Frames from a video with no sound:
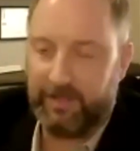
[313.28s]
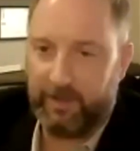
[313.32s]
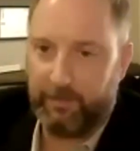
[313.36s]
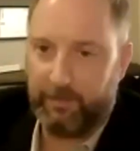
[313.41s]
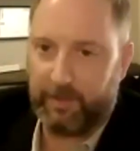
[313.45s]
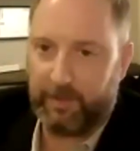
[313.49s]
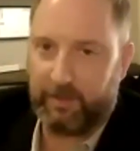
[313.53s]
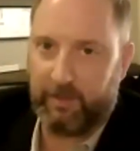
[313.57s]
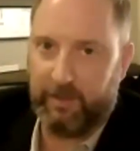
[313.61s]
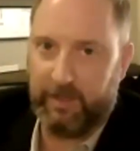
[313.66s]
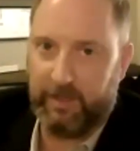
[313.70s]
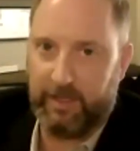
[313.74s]

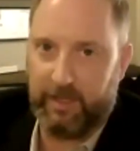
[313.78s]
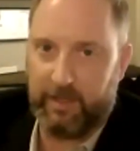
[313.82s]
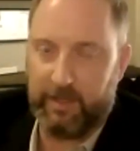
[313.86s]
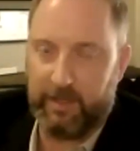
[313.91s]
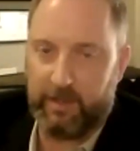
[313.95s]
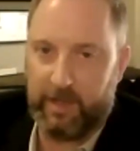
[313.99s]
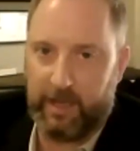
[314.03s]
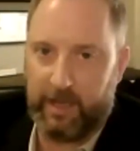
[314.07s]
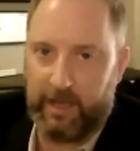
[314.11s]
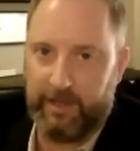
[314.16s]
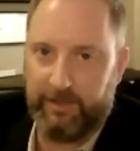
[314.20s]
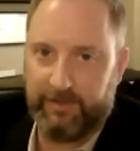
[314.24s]

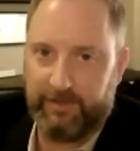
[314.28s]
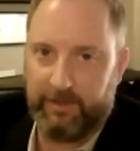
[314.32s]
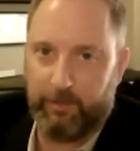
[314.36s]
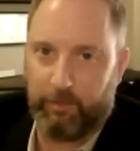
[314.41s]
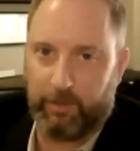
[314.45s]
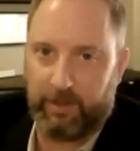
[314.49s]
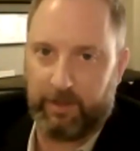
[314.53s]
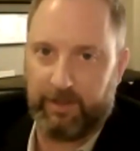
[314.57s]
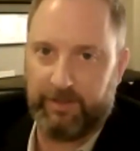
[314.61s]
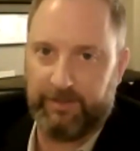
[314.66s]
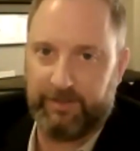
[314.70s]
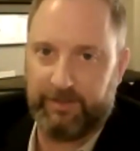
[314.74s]
typically, I see
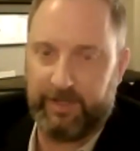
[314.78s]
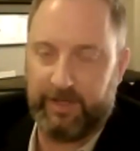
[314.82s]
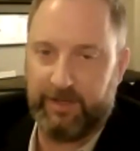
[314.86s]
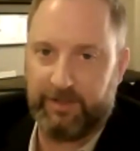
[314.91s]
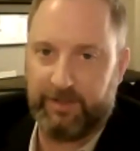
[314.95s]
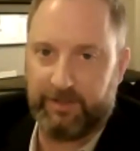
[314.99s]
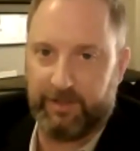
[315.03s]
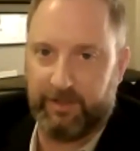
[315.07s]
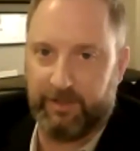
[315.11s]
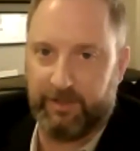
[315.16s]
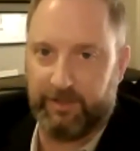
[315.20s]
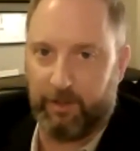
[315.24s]

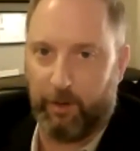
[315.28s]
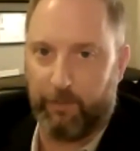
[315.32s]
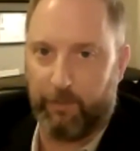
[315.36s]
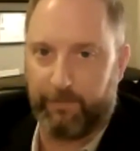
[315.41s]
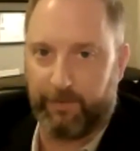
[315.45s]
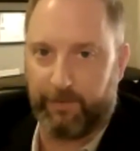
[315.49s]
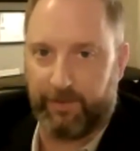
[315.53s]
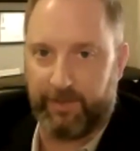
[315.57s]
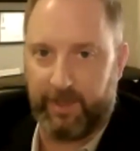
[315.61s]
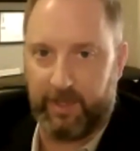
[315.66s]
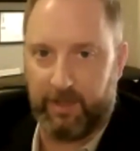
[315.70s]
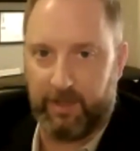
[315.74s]
organizations
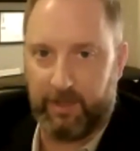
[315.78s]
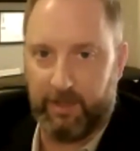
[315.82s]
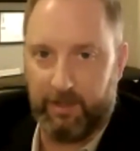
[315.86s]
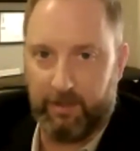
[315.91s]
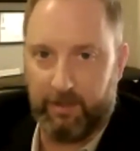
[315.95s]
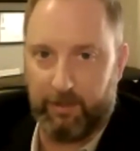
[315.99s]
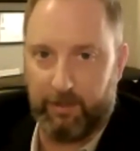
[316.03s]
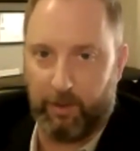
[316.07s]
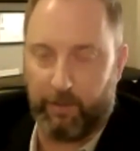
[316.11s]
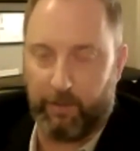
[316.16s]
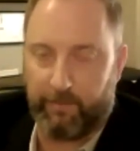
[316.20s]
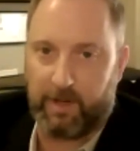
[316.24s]
overthink
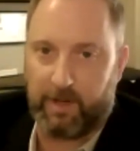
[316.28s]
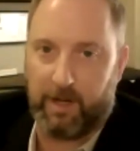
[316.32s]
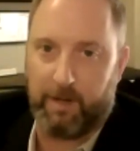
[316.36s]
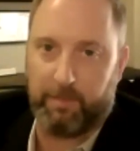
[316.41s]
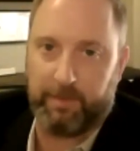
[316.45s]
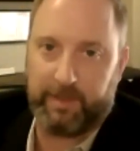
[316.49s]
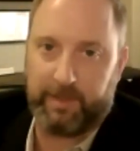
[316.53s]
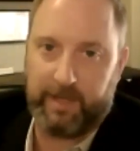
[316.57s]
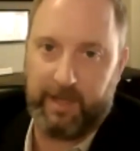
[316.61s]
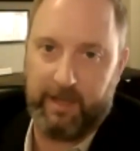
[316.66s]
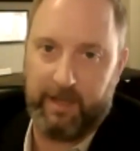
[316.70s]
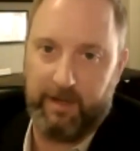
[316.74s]
it,
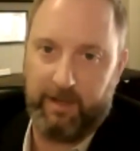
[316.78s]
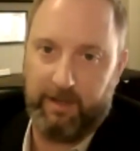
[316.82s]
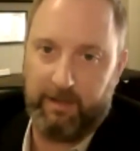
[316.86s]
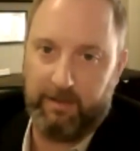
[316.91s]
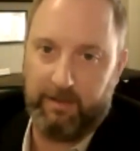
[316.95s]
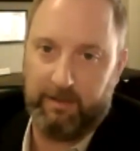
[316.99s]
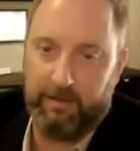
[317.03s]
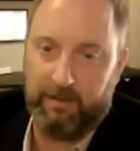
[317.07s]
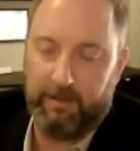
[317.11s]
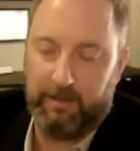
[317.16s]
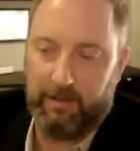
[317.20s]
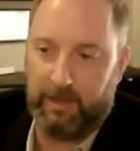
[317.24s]
overcomplicate it,
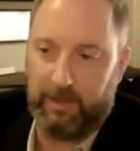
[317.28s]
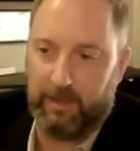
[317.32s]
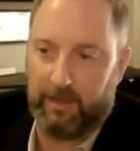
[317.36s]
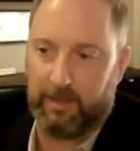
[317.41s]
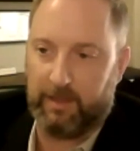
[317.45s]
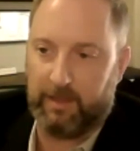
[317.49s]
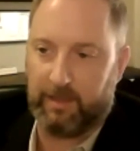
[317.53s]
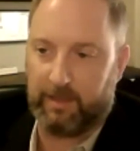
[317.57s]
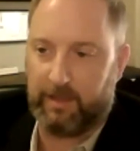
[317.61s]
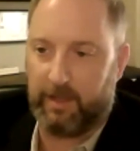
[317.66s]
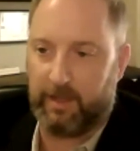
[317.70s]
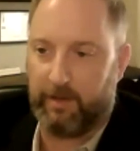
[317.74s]
and
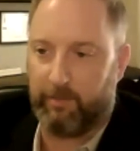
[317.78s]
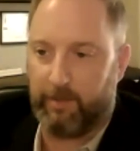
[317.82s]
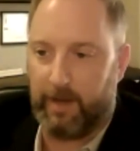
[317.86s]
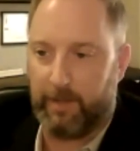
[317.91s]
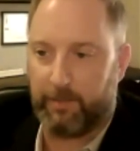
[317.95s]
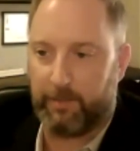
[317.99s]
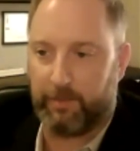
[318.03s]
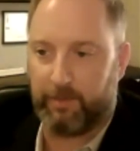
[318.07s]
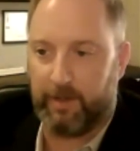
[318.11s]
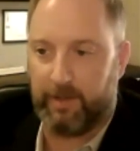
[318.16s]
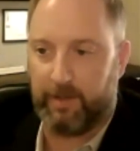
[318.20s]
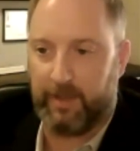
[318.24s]
get kind of
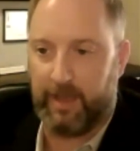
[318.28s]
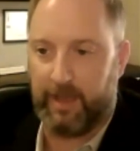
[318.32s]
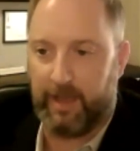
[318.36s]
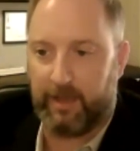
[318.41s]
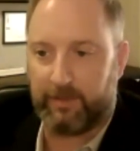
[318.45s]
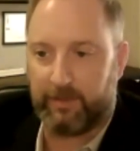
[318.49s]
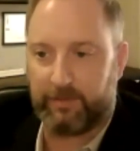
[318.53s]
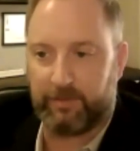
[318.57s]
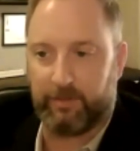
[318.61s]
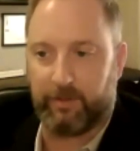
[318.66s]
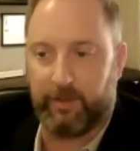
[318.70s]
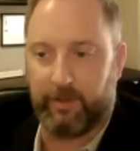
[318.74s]
wrapped around the
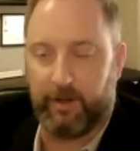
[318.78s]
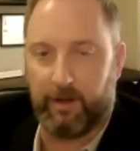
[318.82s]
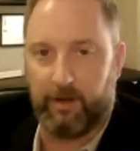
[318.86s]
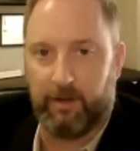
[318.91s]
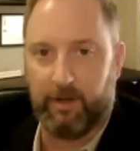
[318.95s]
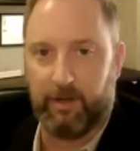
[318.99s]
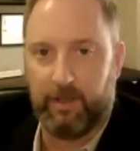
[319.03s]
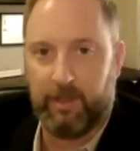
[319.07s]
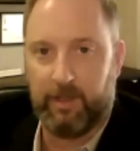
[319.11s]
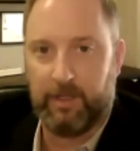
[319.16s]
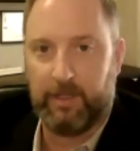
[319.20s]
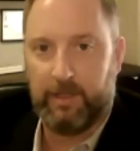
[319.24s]
axle
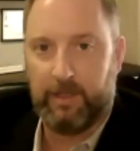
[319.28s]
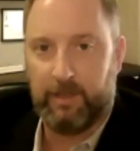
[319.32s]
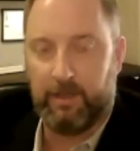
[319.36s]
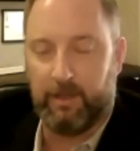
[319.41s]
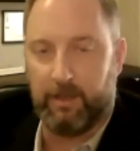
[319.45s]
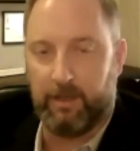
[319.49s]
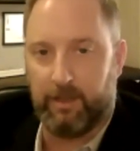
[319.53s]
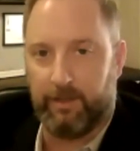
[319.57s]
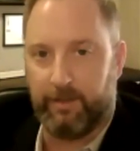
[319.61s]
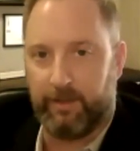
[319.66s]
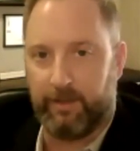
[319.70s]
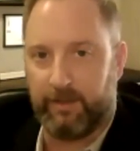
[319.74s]
there.
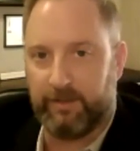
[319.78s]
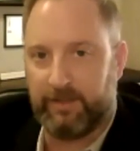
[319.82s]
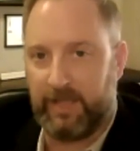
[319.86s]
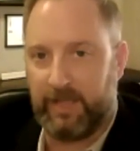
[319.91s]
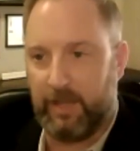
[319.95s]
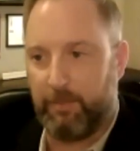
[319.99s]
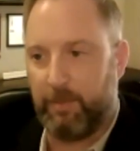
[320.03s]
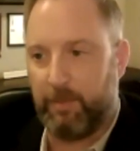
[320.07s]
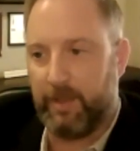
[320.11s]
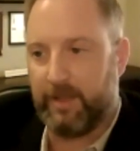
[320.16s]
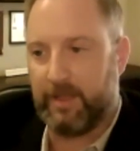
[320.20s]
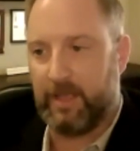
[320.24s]
The
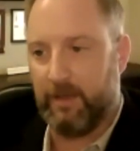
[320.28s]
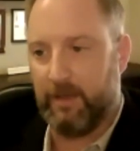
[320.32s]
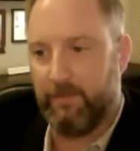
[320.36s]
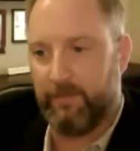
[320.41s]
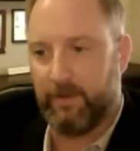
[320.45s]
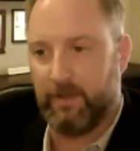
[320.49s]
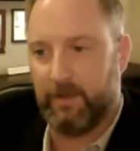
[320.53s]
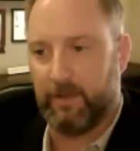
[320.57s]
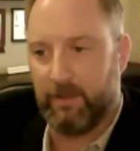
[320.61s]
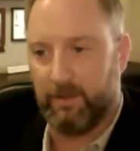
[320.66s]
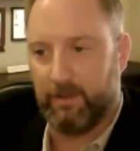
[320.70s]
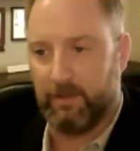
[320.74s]
example I gave
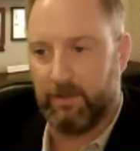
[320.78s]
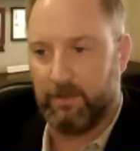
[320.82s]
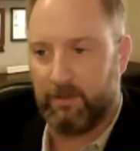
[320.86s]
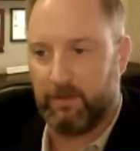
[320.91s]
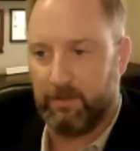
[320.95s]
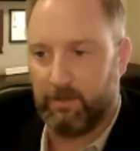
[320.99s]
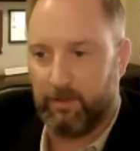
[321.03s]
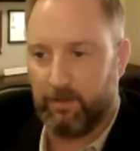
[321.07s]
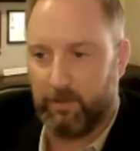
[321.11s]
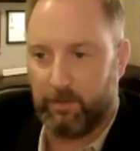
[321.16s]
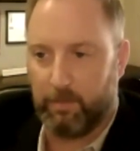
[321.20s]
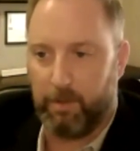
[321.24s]
in
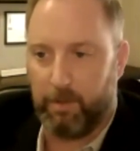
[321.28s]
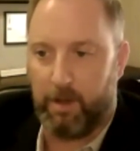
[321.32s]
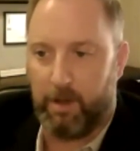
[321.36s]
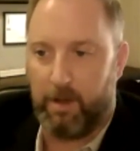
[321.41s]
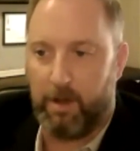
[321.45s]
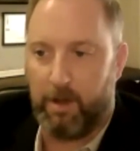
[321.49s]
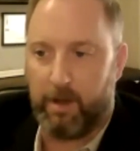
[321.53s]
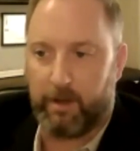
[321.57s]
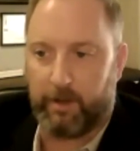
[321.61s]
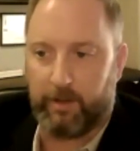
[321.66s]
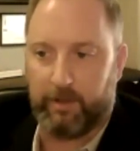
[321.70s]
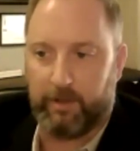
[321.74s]

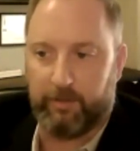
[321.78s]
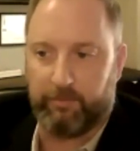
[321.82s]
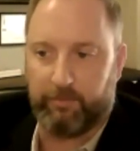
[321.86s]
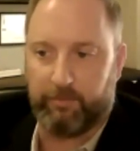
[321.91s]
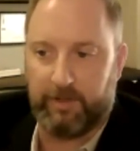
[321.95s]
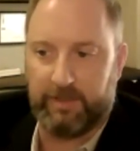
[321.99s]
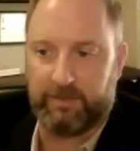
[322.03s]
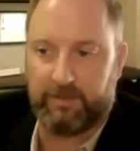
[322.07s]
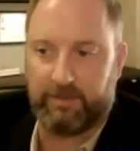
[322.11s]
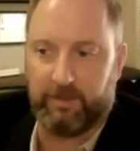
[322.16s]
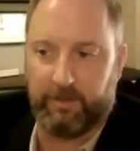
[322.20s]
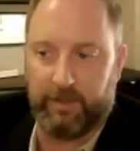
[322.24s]
blog
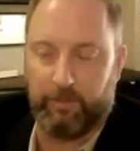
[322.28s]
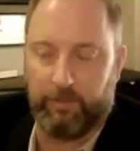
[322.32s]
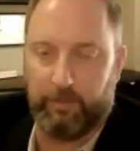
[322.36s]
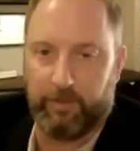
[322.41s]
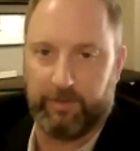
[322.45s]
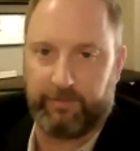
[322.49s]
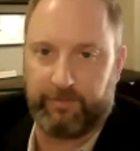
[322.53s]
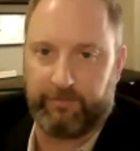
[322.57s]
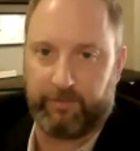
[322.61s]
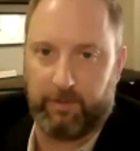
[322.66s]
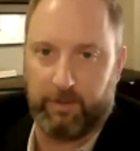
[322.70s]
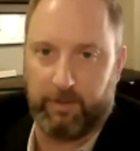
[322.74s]
recently
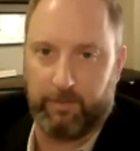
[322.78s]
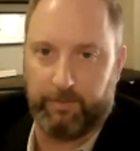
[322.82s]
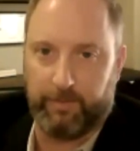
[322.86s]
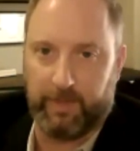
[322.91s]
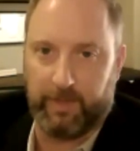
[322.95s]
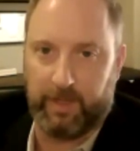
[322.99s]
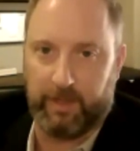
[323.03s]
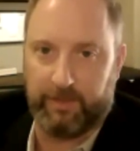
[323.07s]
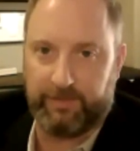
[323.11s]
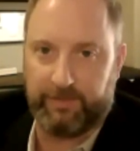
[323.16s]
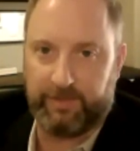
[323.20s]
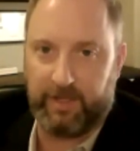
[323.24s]
was from
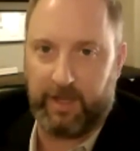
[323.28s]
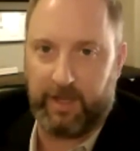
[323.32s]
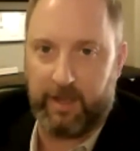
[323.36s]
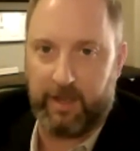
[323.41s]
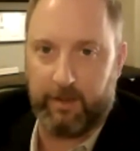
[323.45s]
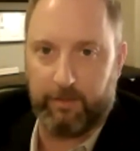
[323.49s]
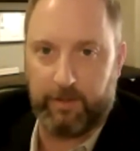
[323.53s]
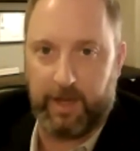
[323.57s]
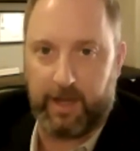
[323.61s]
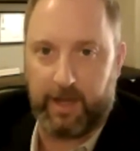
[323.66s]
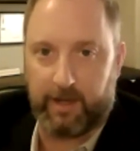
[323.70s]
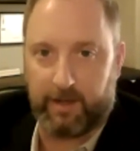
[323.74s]

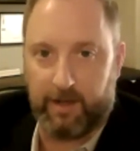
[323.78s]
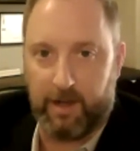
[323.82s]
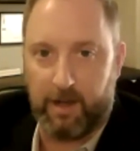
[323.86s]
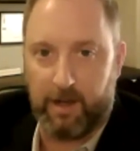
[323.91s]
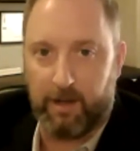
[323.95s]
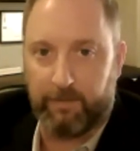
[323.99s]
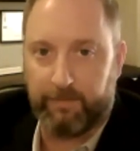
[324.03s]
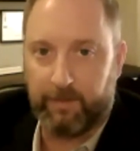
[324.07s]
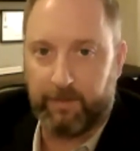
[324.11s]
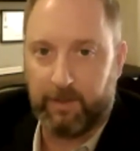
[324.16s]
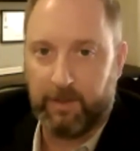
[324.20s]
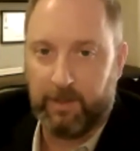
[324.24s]

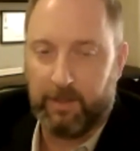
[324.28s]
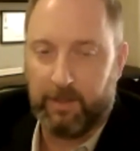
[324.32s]
CIO.gov,